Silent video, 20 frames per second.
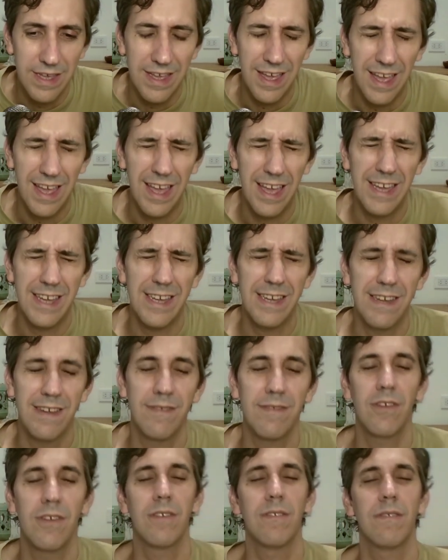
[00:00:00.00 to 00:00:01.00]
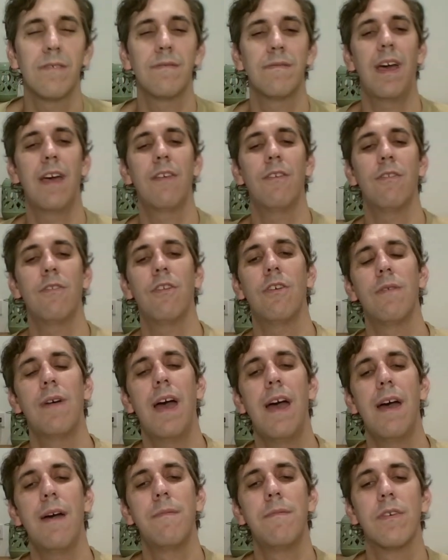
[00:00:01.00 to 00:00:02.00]
I don't know.
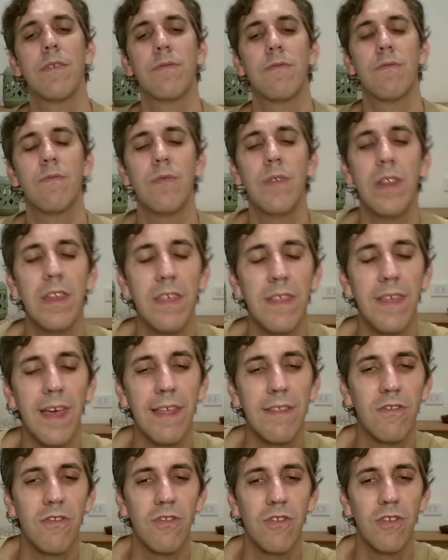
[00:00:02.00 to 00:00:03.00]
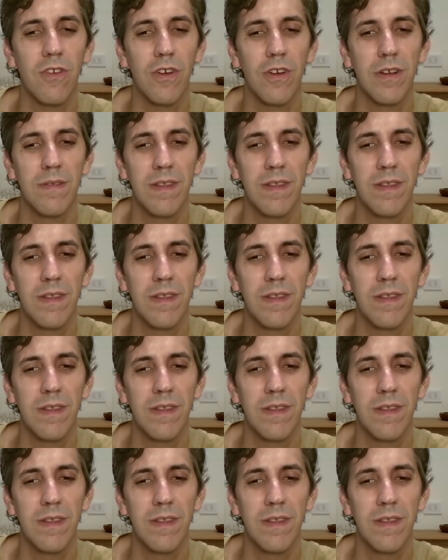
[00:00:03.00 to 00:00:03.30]
I'm not really that sure.